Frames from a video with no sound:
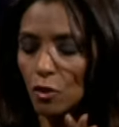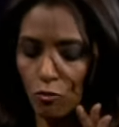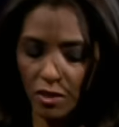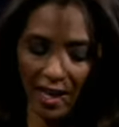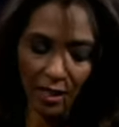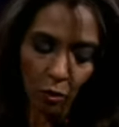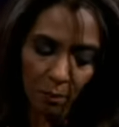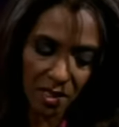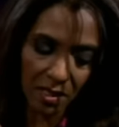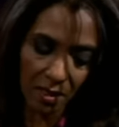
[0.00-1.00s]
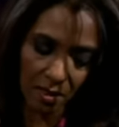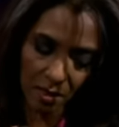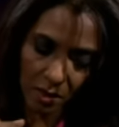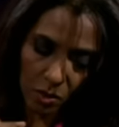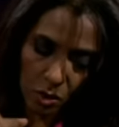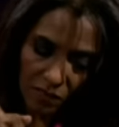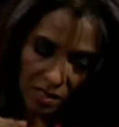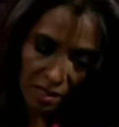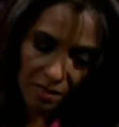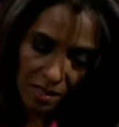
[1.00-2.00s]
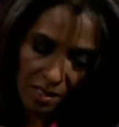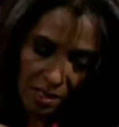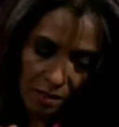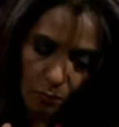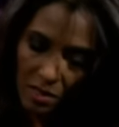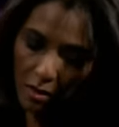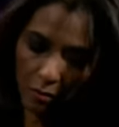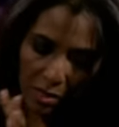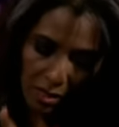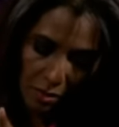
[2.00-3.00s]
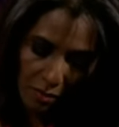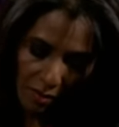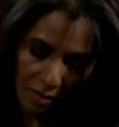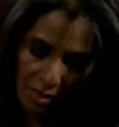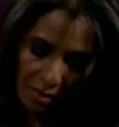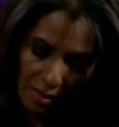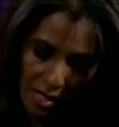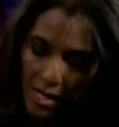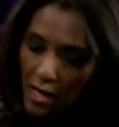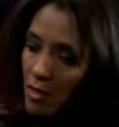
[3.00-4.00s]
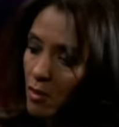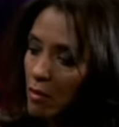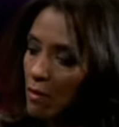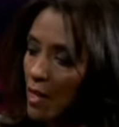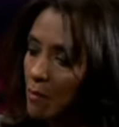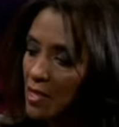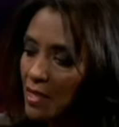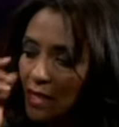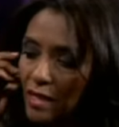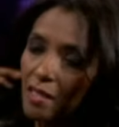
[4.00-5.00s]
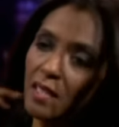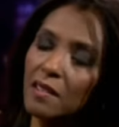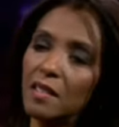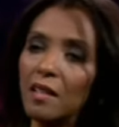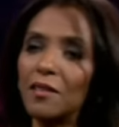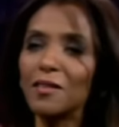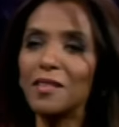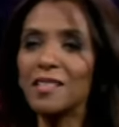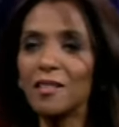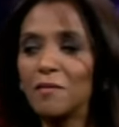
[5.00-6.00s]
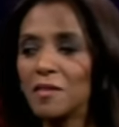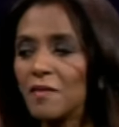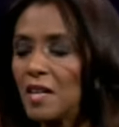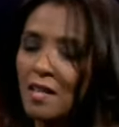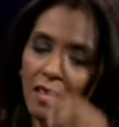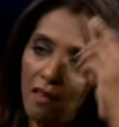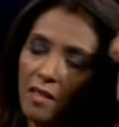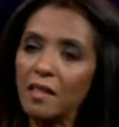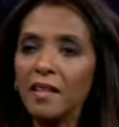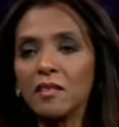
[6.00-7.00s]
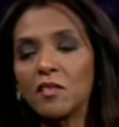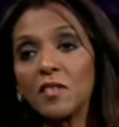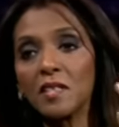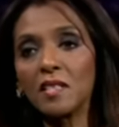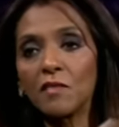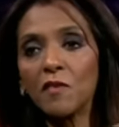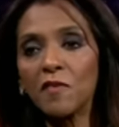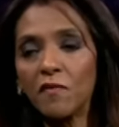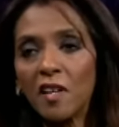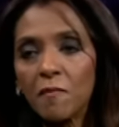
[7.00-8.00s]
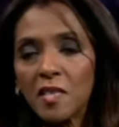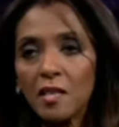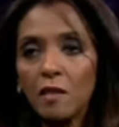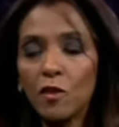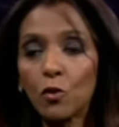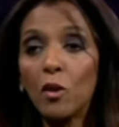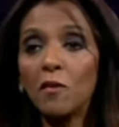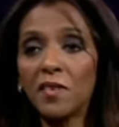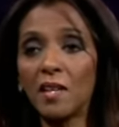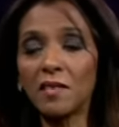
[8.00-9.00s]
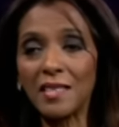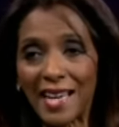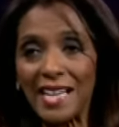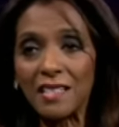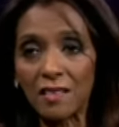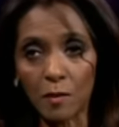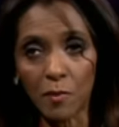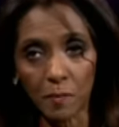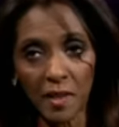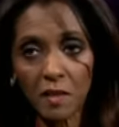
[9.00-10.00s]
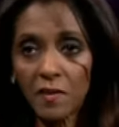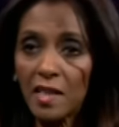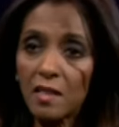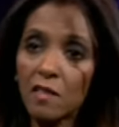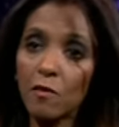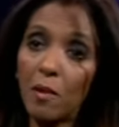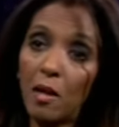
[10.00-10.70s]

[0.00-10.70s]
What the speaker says: that you cannot be certain because you've asserted it. And we know that, Khamenei and the other conservative, the hardliners, for instance, 55% of the 12,000 candidates, prospective candidates for